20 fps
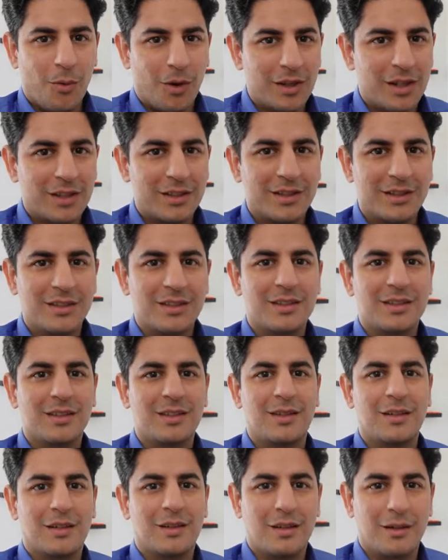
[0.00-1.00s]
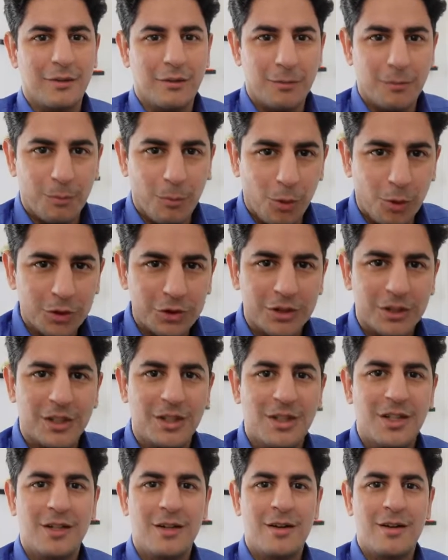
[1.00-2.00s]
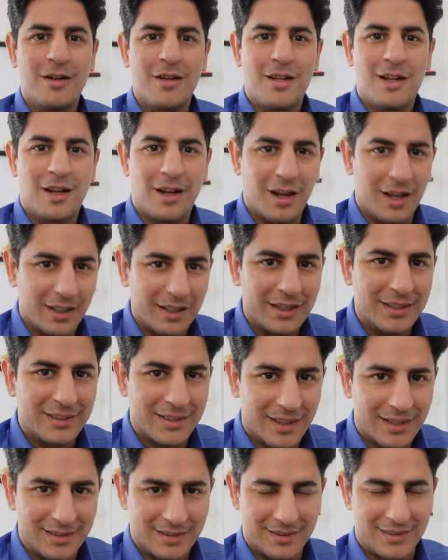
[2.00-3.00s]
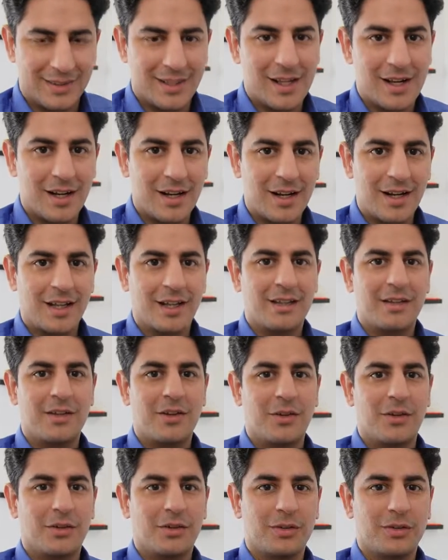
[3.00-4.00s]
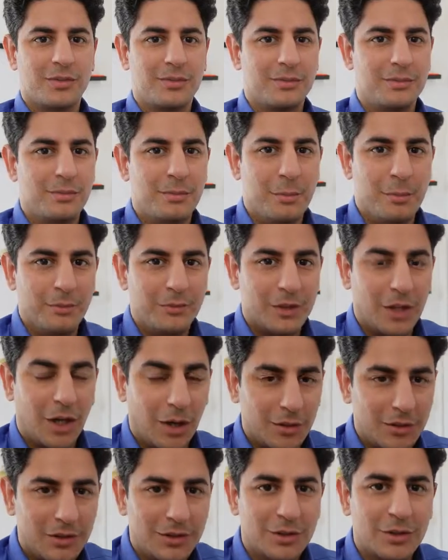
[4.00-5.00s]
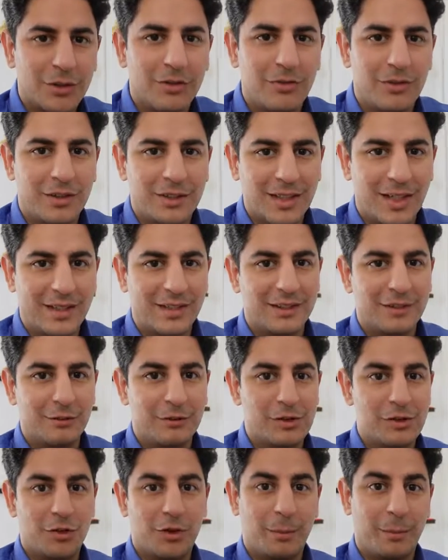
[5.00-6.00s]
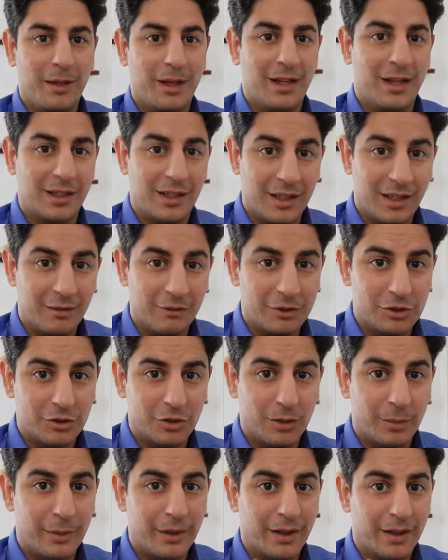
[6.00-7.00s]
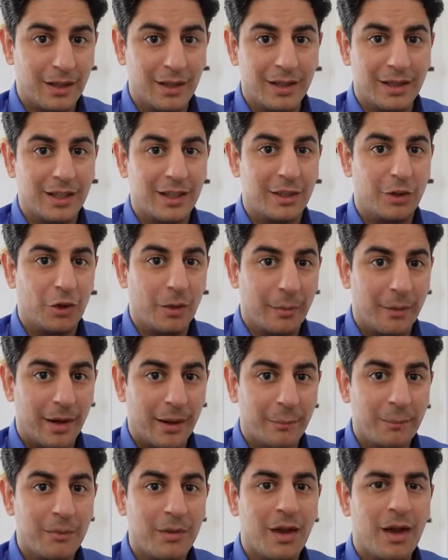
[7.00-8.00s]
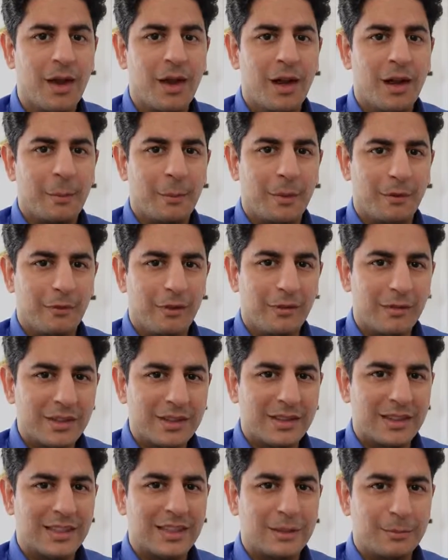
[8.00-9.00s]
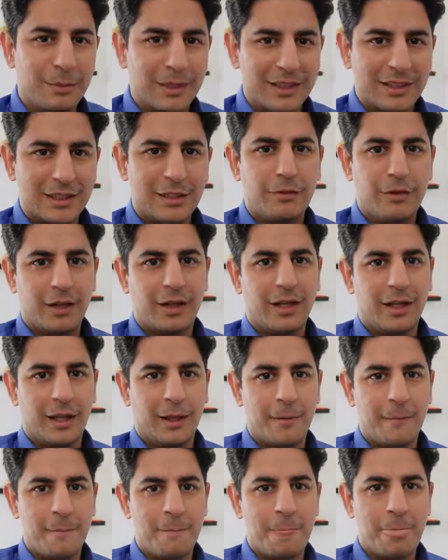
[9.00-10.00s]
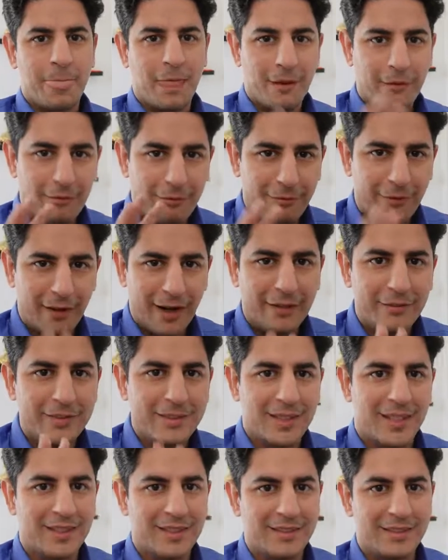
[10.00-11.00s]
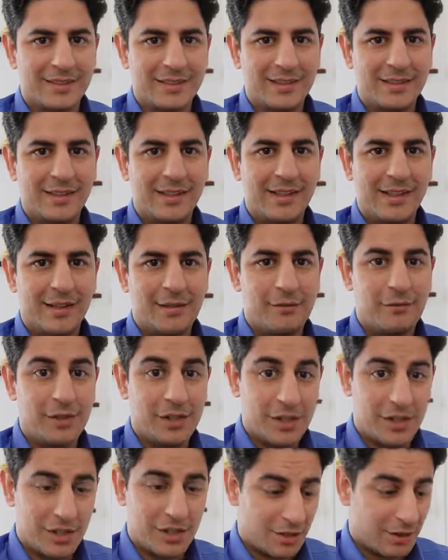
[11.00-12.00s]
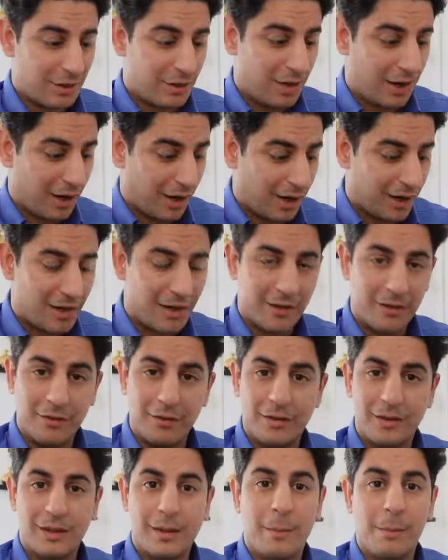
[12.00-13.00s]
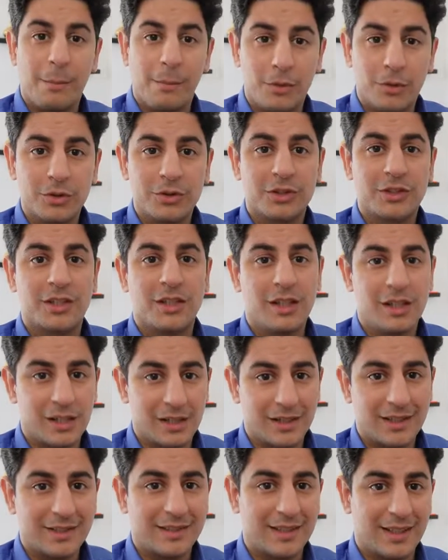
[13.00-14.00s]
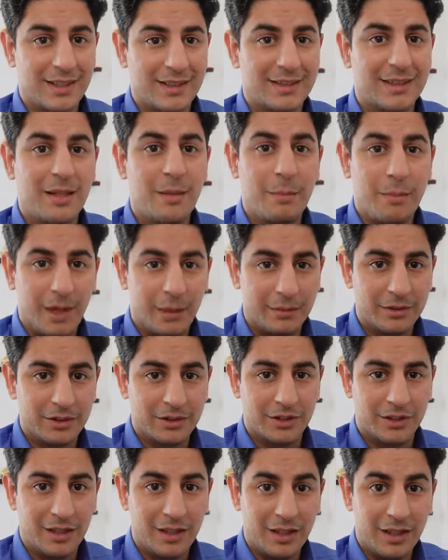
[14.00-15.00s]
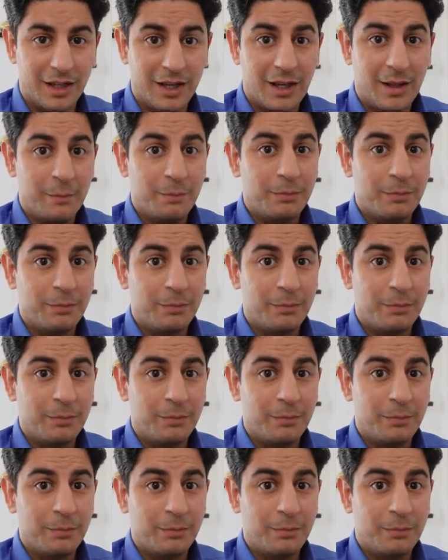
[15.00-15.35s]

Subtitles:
What are the most lucky signs? There are thousands of signs which could be lucky, which could be unlucky in your palm, but we will see specifically five signs which are the most lucky signs in palmistry.